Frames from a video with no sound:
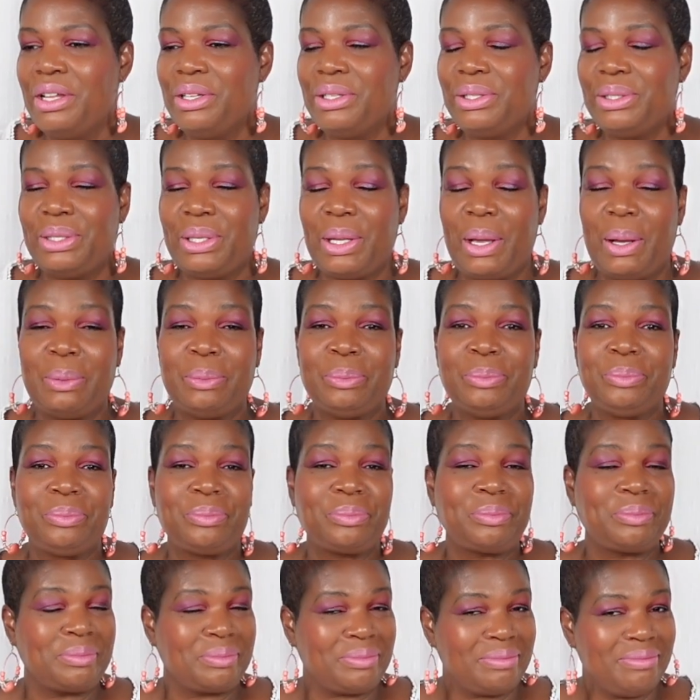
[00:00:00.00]
So
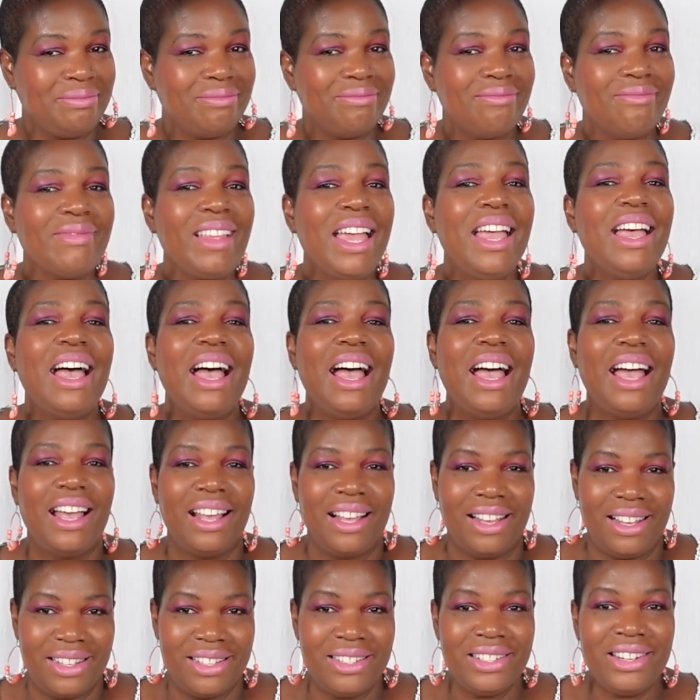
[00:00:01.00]

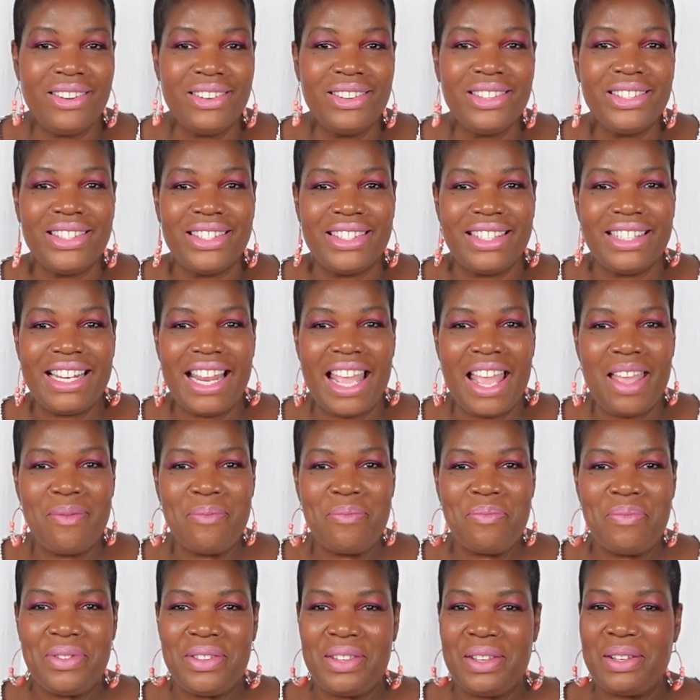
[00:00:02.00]
kudos to
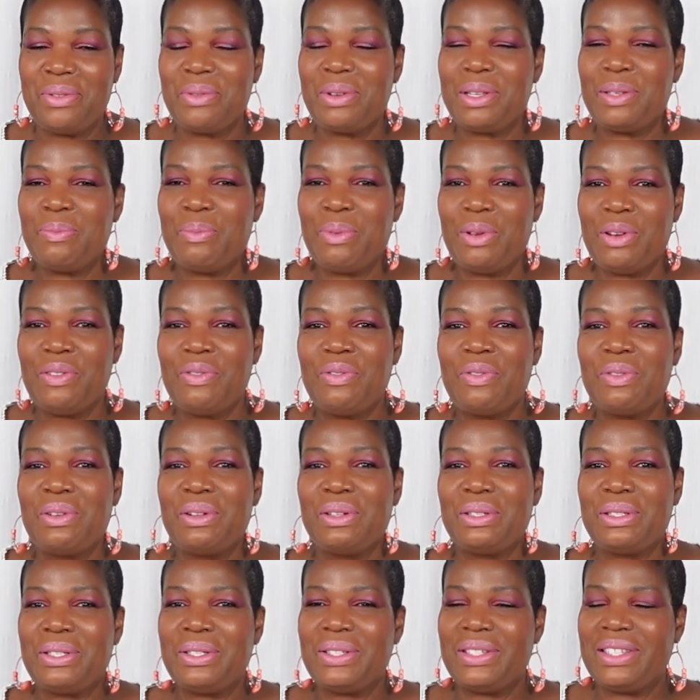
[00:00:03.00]
them. So it was
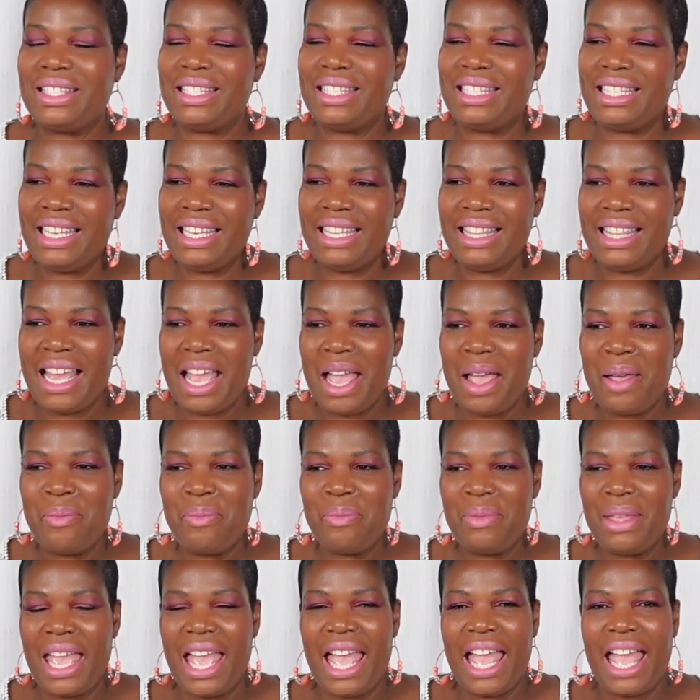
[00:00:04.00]
beautiful to see
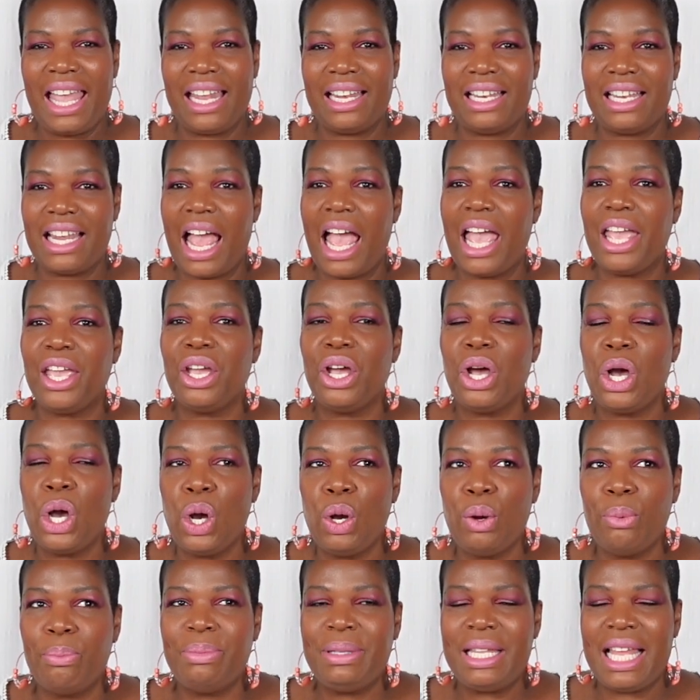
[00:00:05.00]
them, and I
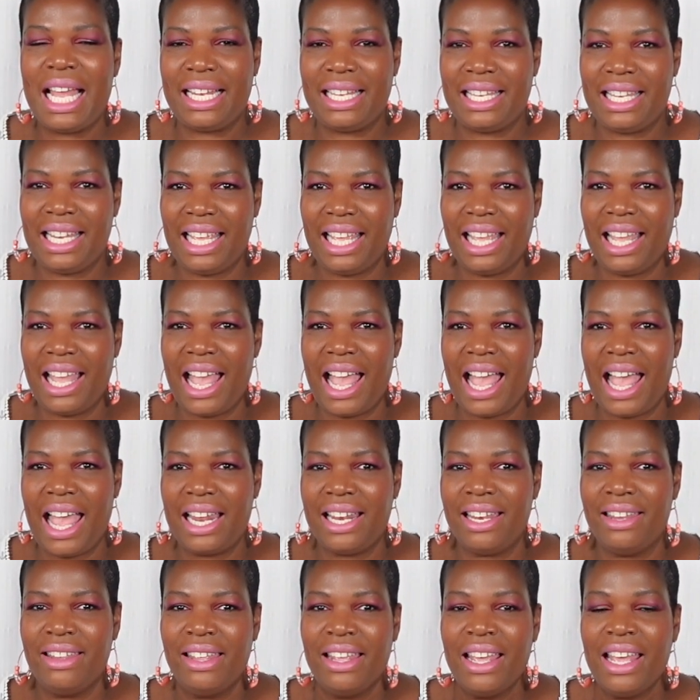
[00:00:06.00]
hope that
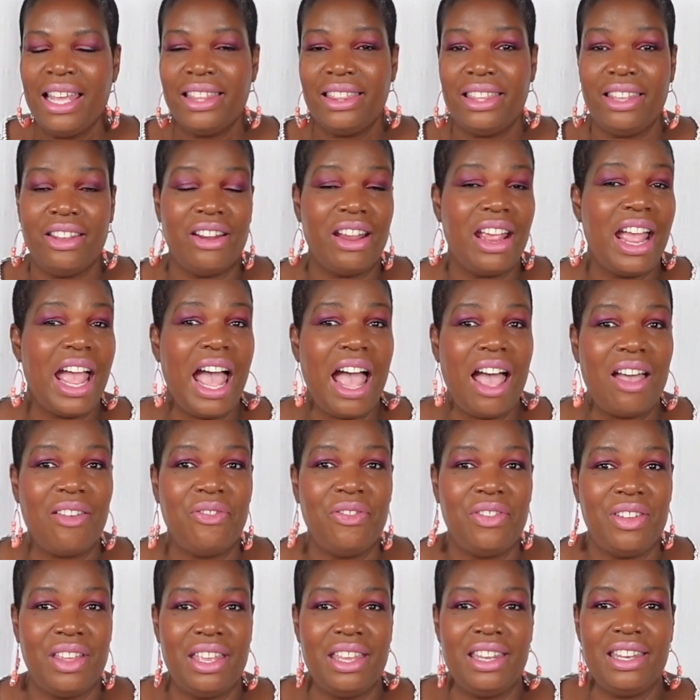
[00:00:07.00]
they're
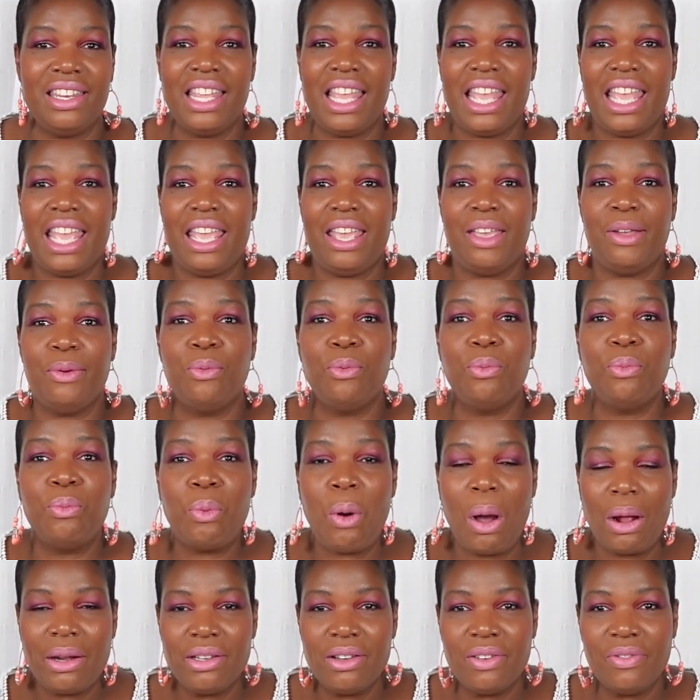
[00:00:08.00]
having a
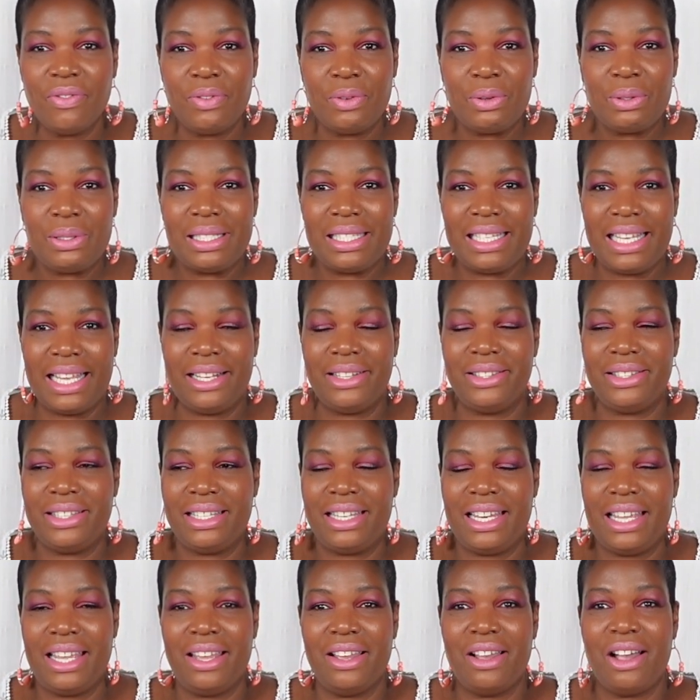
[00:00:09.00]
wonderful day
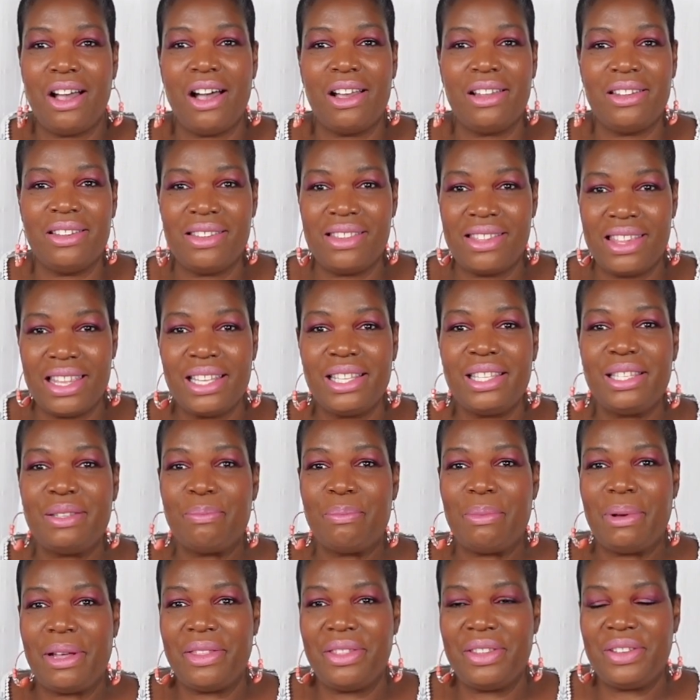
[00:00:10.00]
today on this
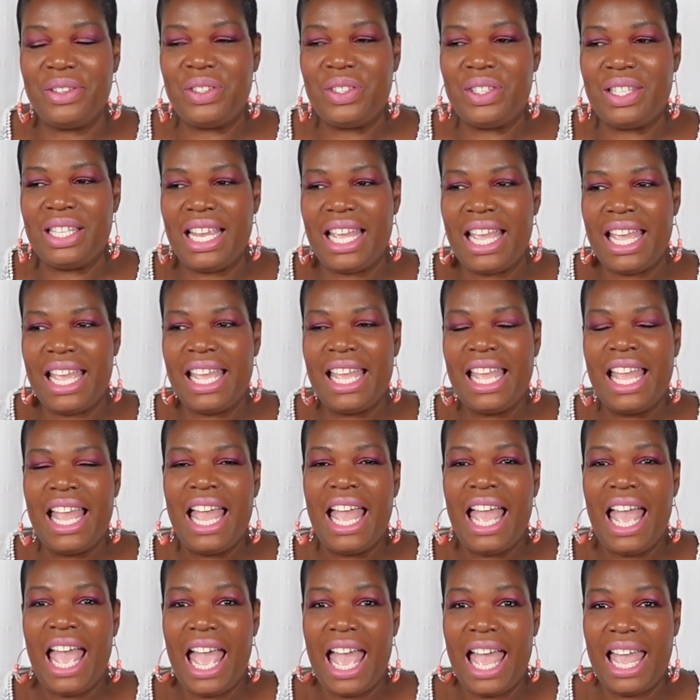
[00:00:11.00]
Mother's Day.
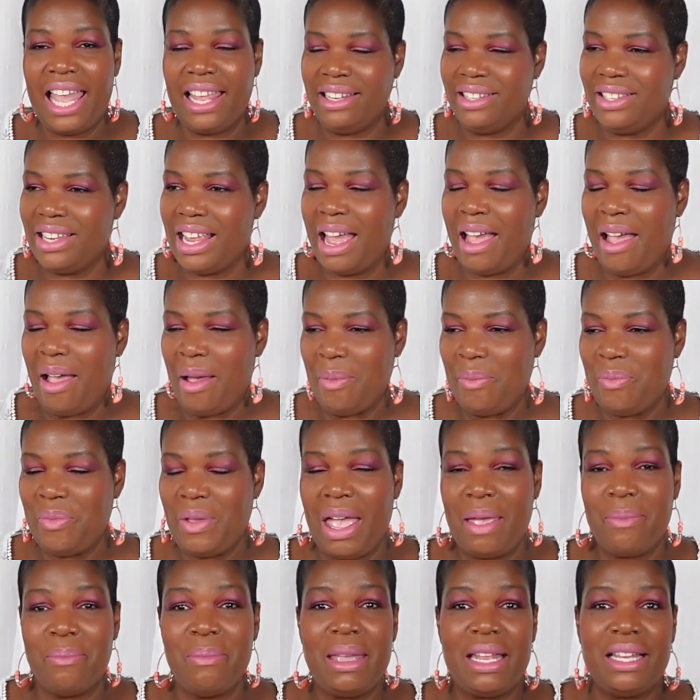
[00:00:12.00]
And
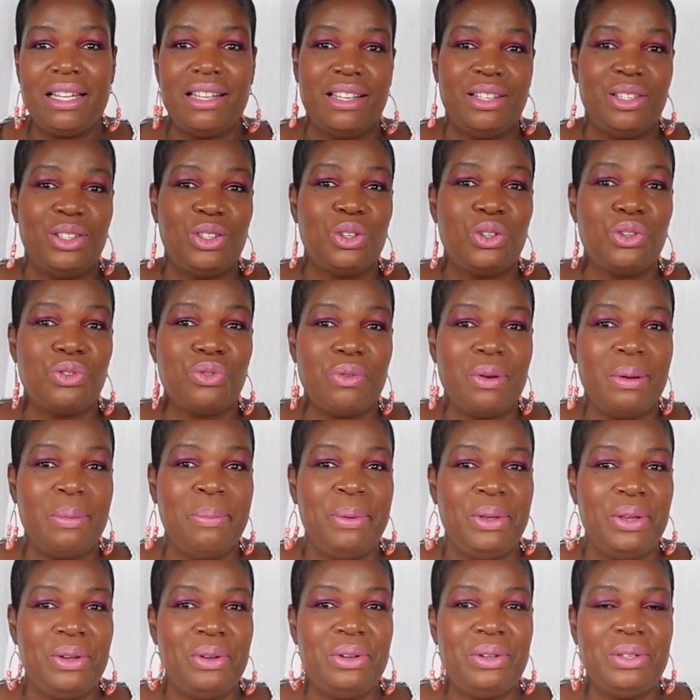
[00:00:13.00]
I made this
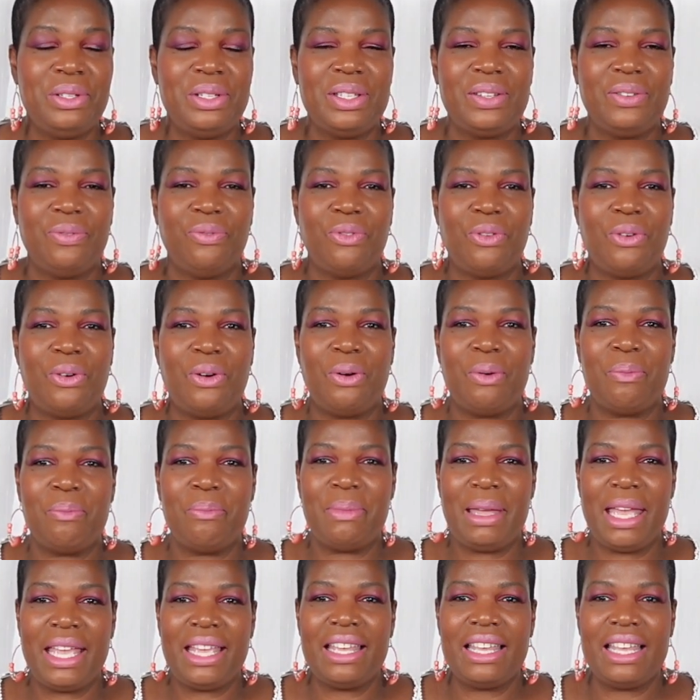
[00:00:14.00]
tribute for
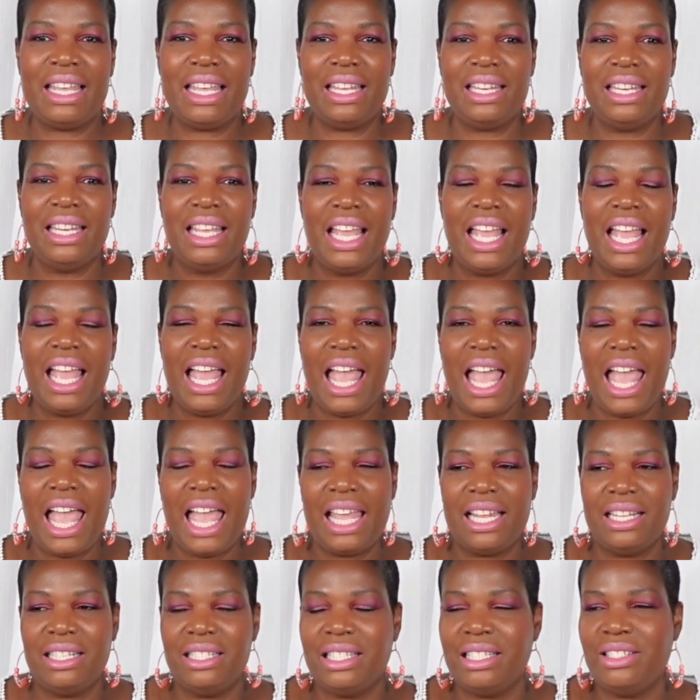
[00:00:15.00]
Meghan,
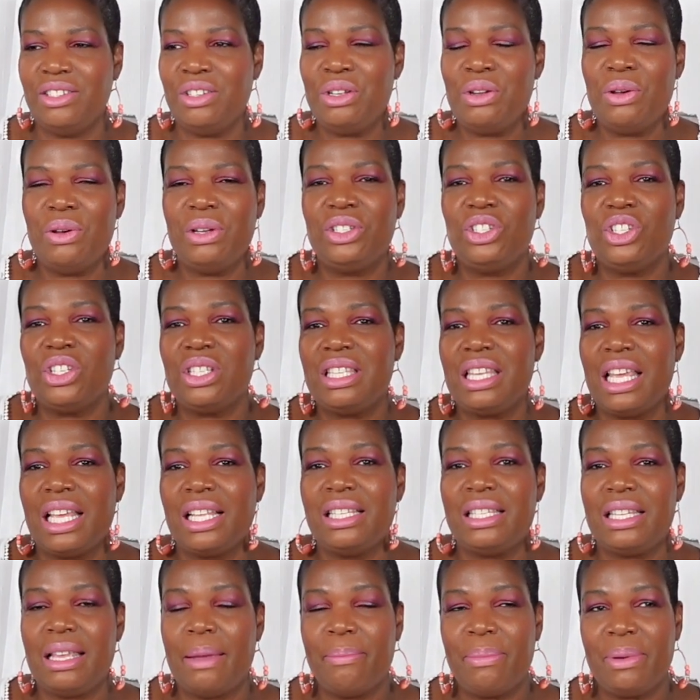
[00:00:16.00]
and you know, it just
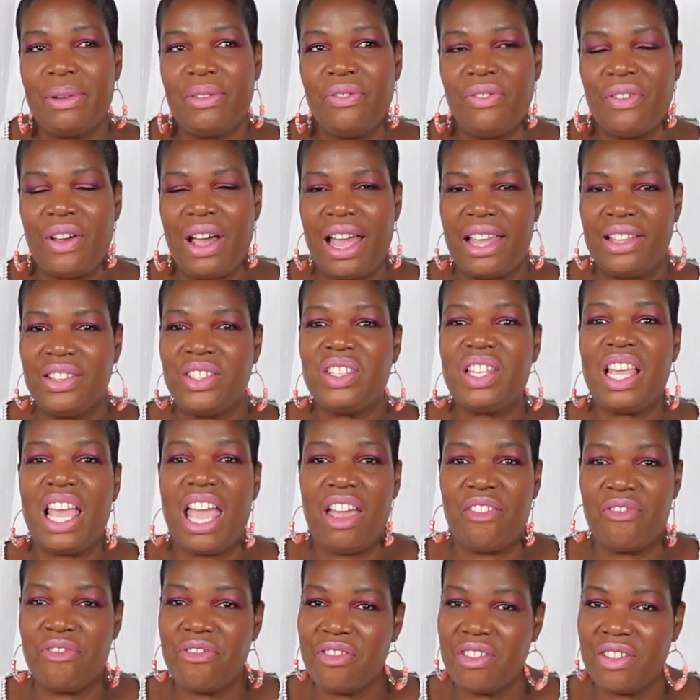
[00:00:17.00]
exemplifies
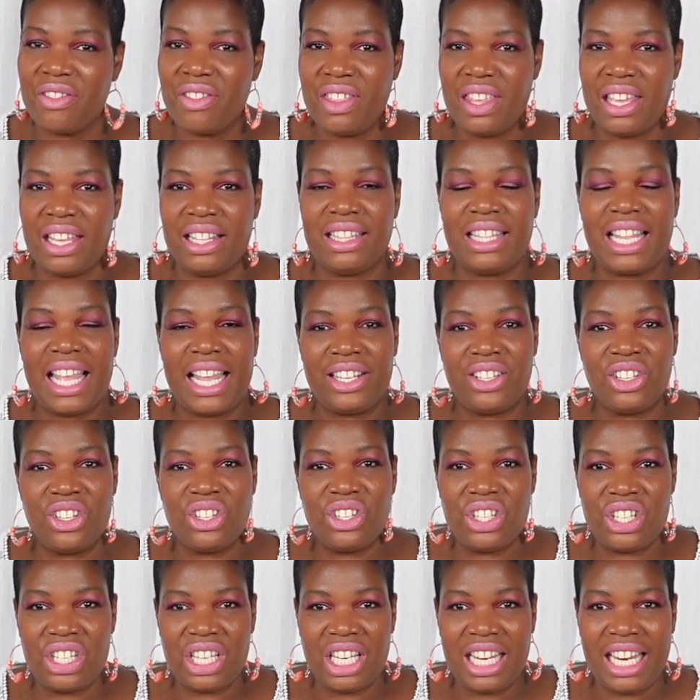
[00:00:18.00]
everything that
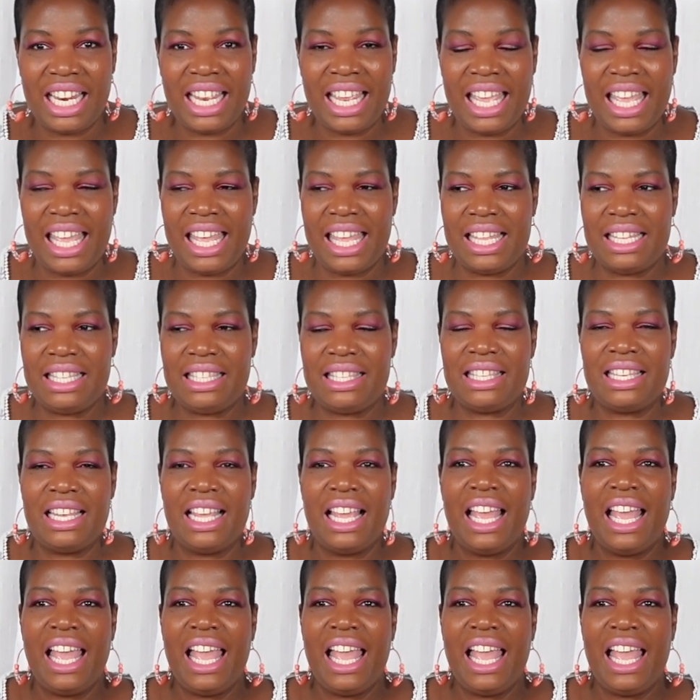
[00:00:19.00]
she is.